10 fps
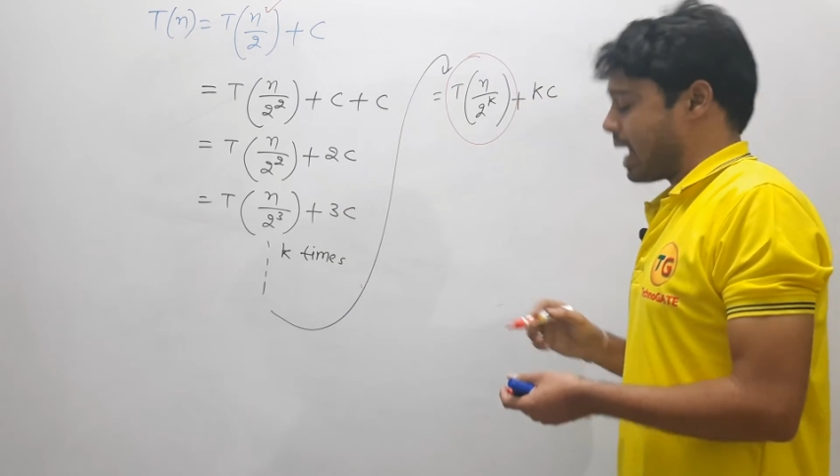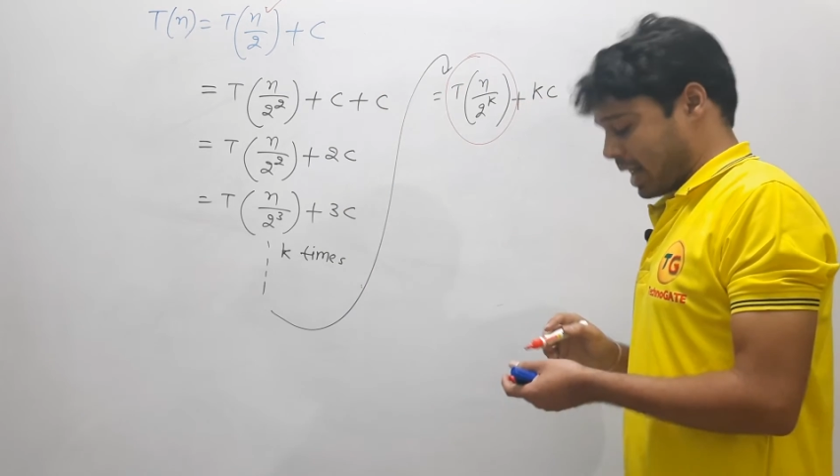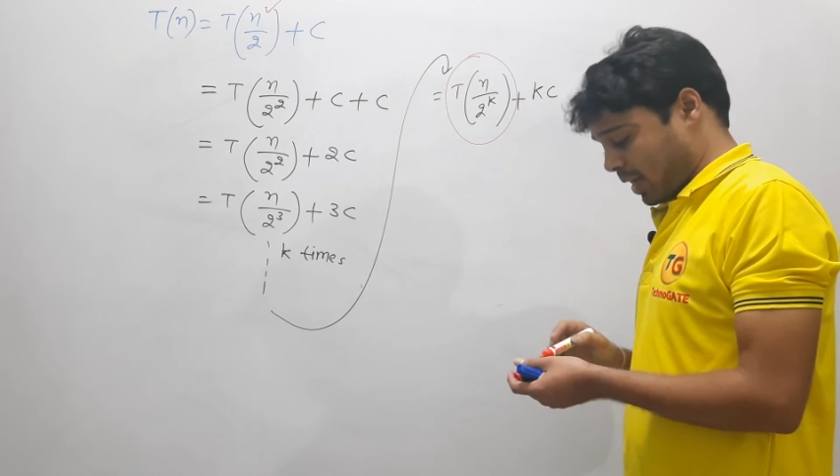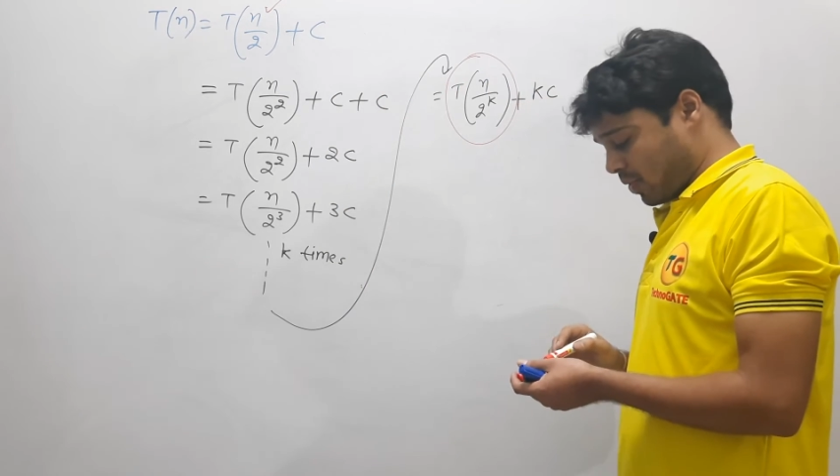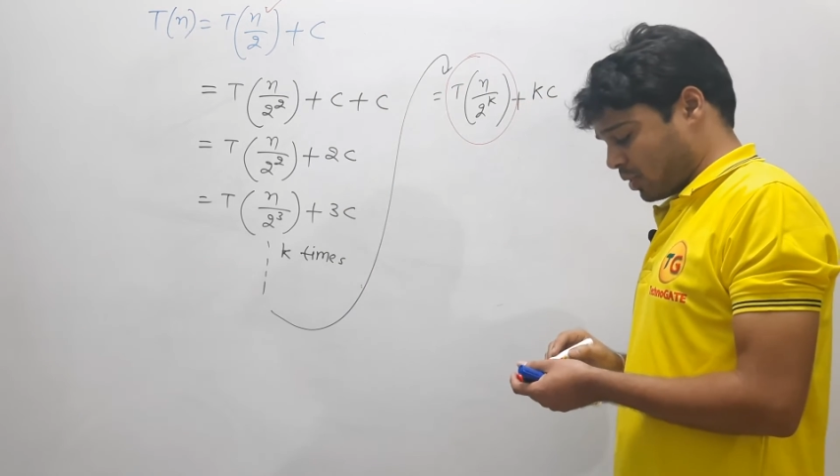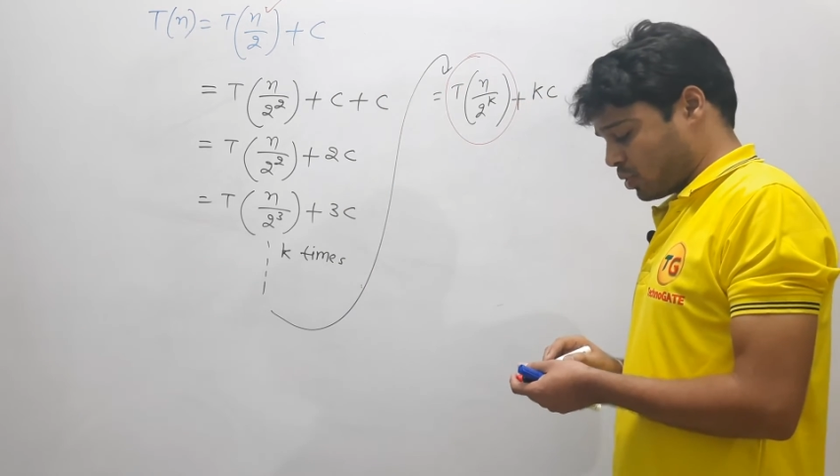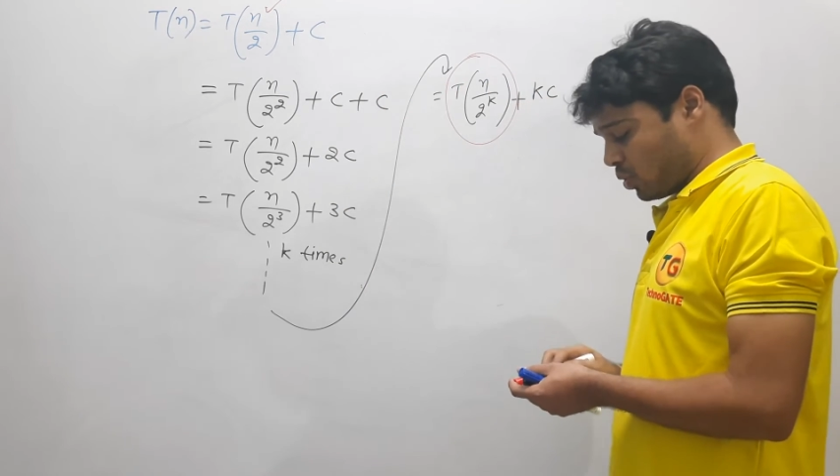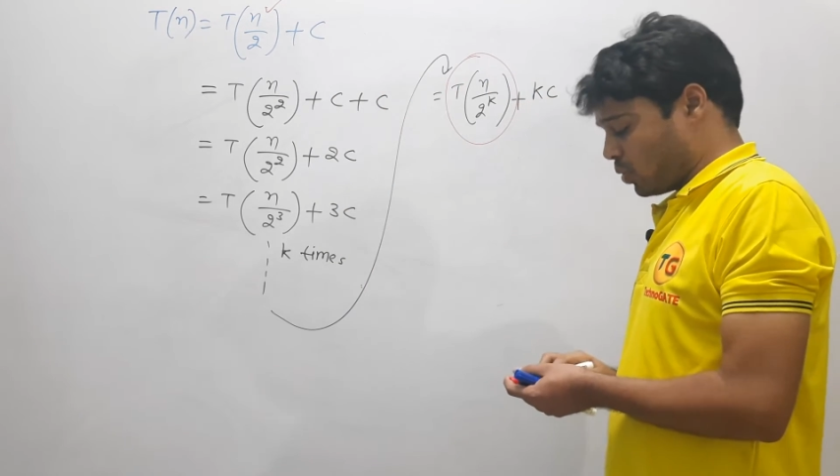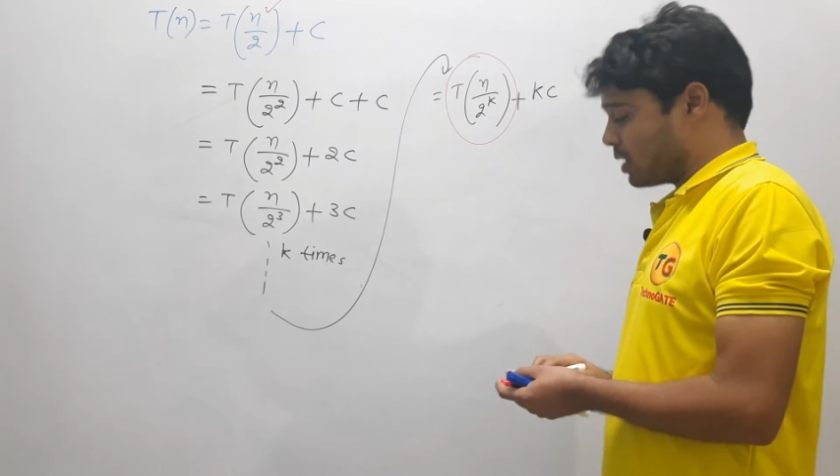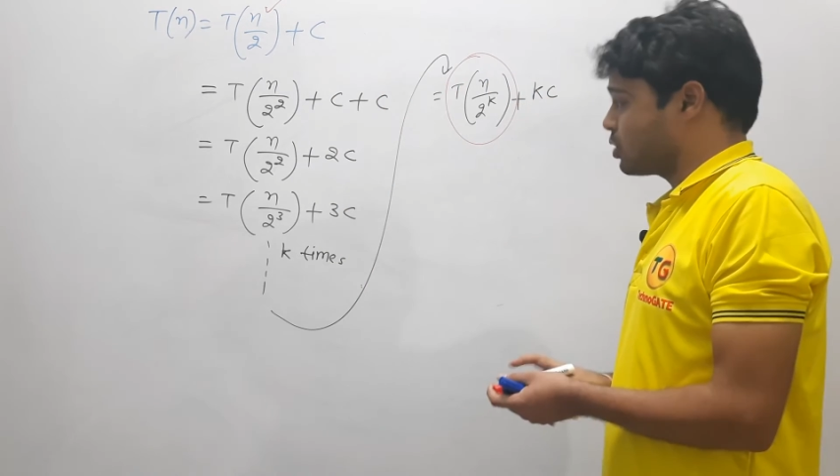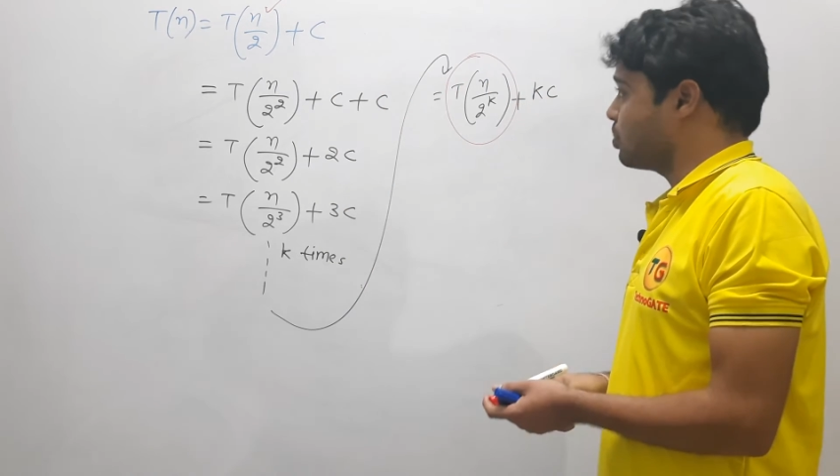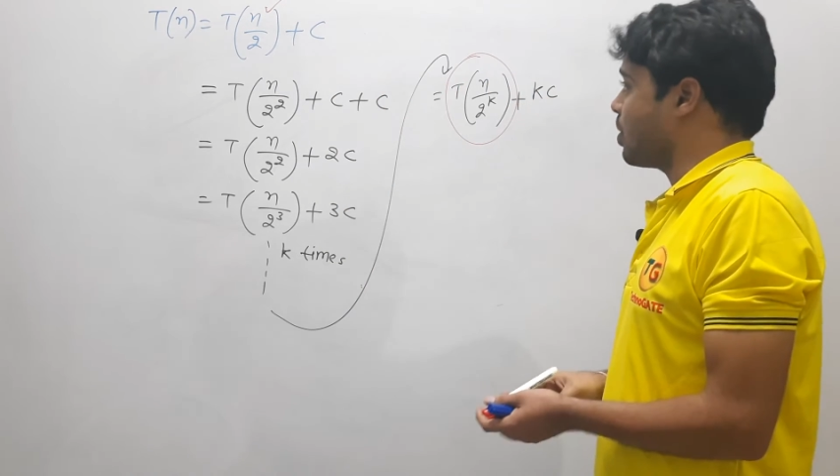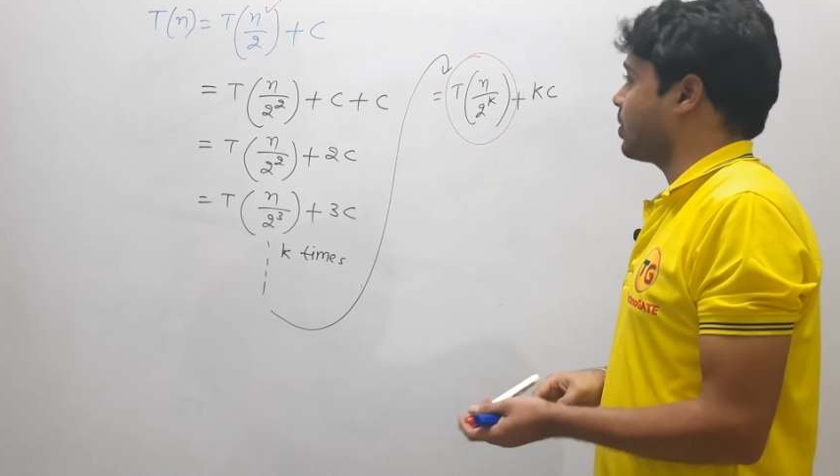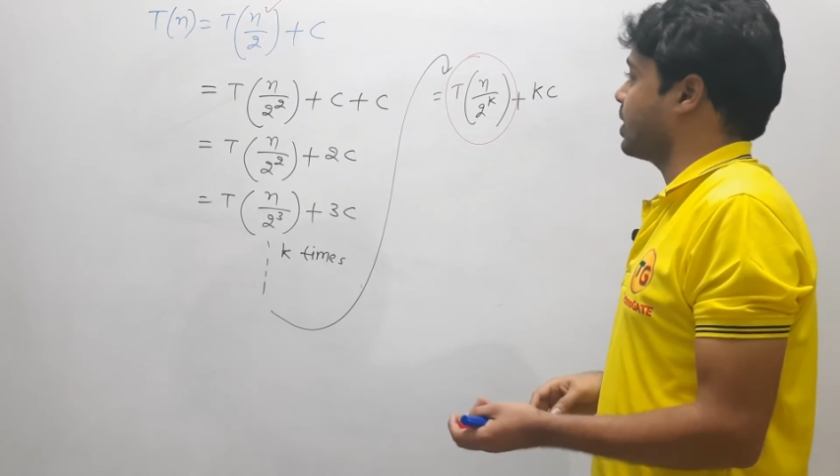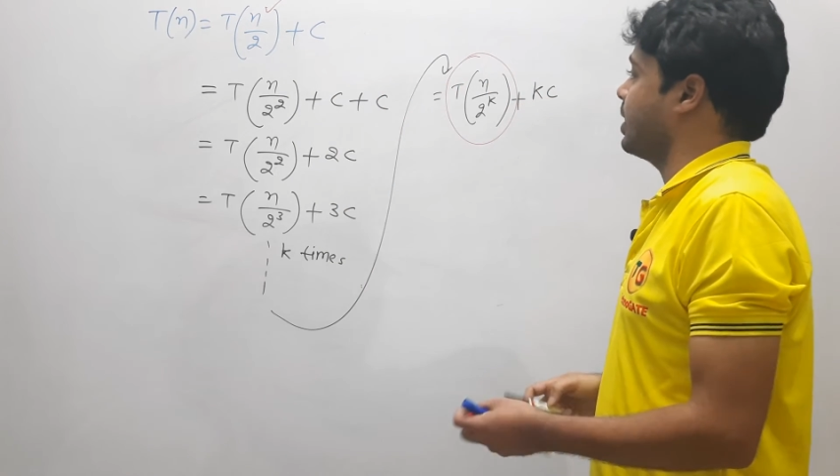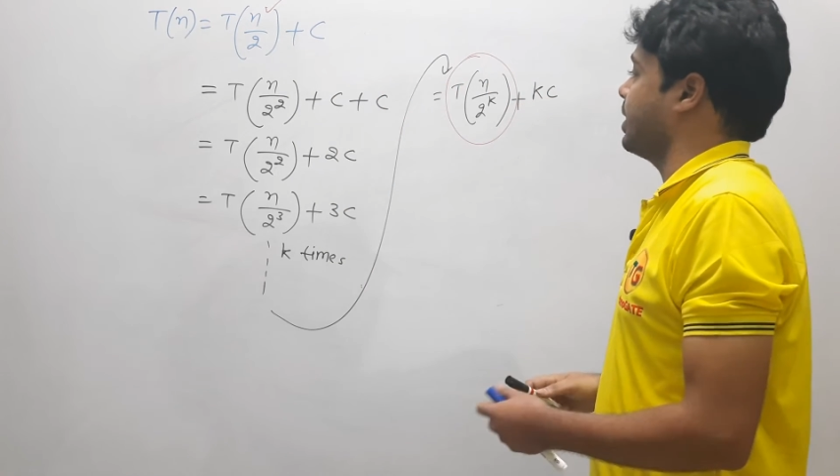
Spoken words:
N equals to 2 raised to power k